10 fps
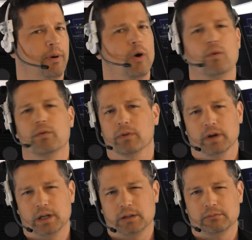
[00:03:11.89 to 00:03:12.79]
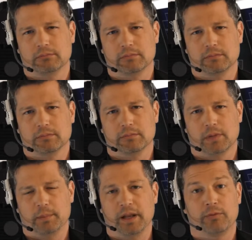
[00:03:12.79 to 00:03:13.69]
over it?
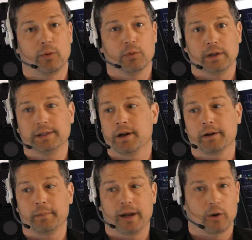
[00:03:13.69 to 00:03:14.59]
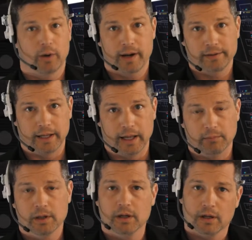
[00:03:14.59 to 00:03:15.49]
I mean, if we're really talking about a ground
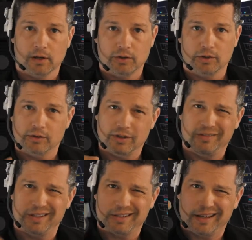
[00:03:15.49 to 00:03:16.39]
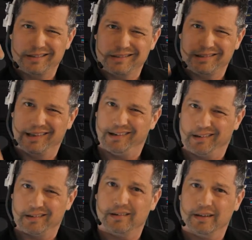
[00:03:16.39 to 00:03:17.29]
game, shouldn't she have just, like, slid
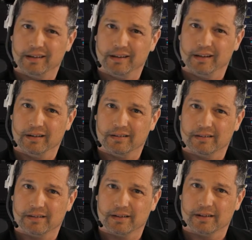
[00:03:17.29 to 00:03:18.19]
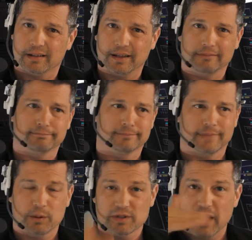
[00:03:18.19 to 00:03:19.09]
under it, you know? Like,
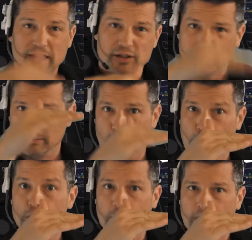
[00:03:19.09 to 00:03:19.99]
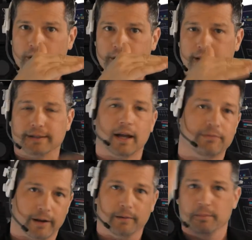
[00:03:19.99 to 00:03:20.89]
there was lots of room underneath the TIE
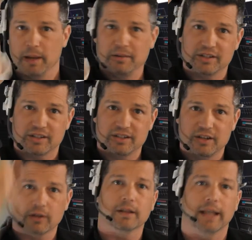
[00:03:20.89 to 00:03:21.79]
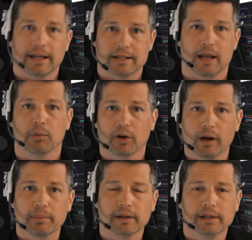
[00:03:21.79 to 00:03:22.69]
fighter, and maybe just stuck the lightsaber
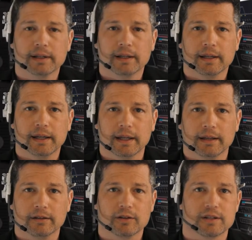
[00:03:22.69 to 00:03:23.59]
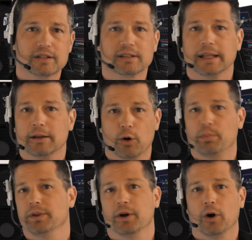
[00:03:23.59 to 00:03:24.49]
up and could have slit
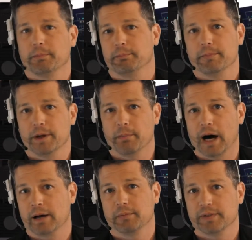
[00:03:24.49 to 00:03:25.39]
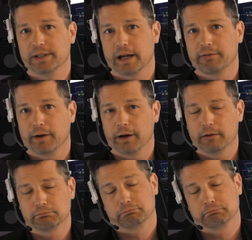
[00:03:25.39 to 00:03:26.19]
open the bottom of the TIE fighter.